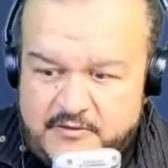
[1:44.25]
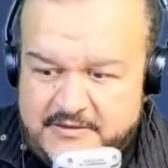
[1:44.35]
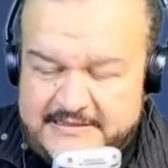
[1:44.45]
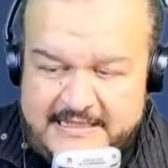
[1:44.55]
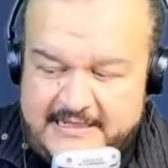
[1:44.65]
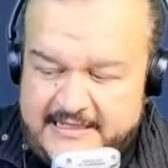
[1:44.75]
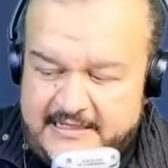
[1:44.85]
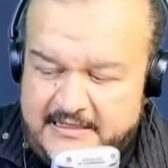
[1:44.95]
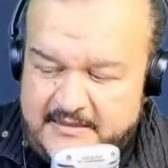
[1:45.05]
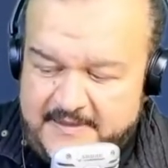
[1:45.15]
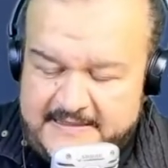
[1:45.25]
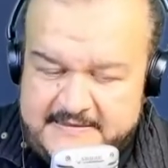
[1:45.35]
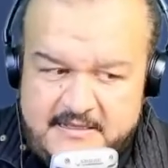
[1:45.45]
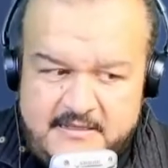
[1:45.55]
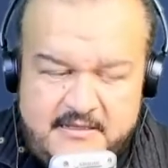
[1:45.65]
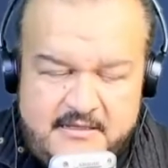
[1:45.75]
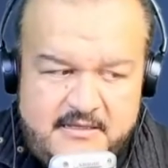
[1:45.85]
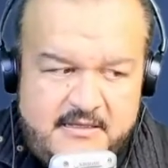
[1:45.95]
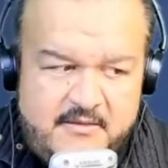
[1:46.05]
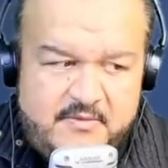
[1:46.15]
here in Mexico, for those who are
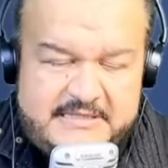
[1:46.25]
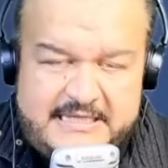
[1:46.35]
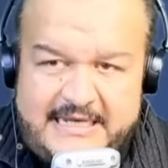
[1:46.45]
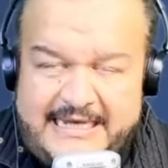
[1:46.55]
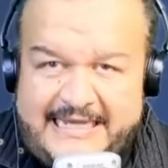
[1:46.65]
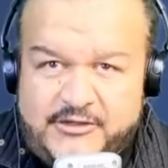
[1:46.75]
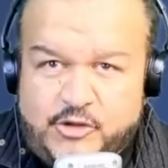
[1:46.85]
here in the country,